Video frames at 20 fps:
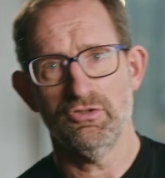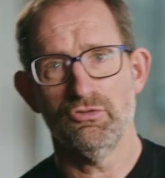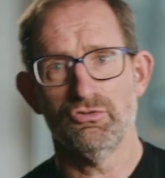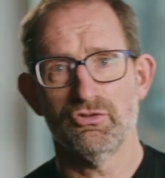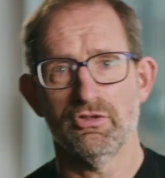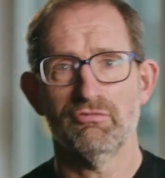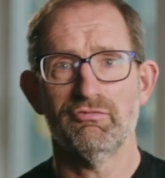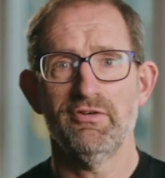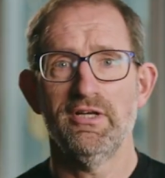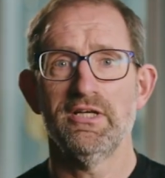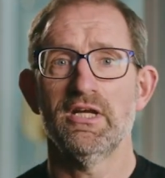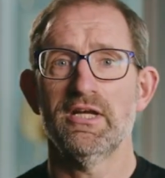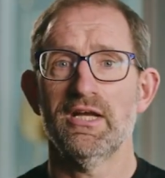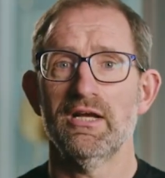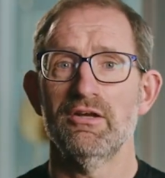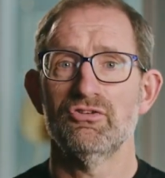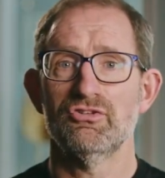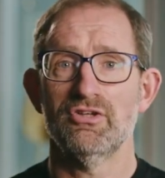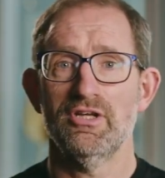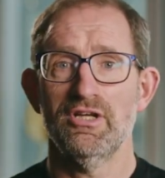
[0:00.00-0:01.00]
using fake
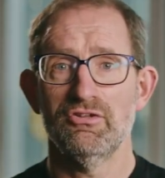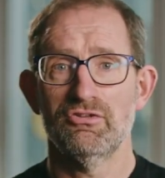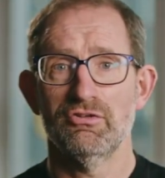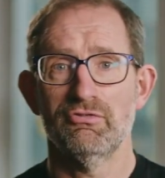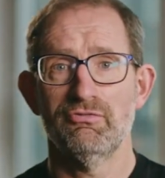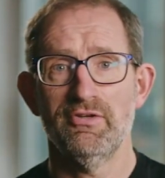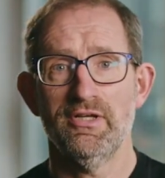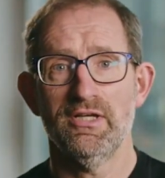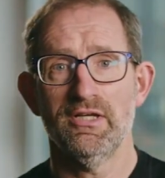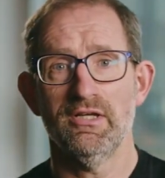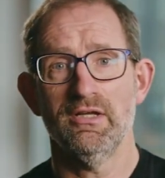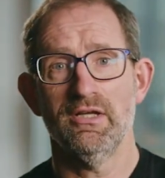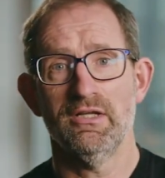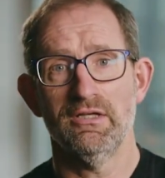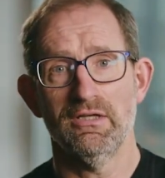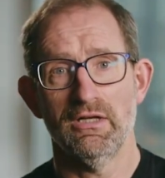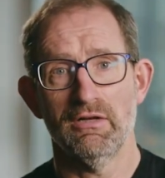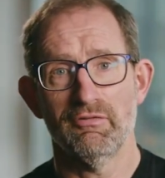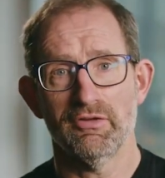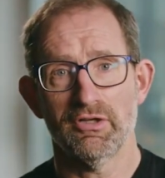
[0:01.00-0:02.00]
accounts to interfere
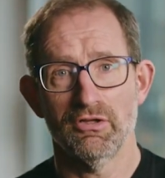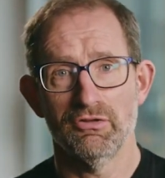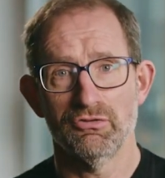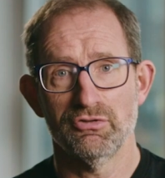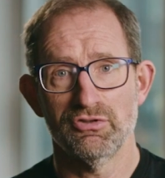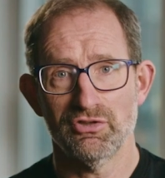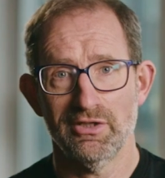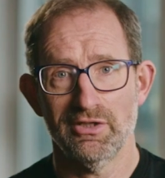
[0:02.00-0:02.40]
in another country's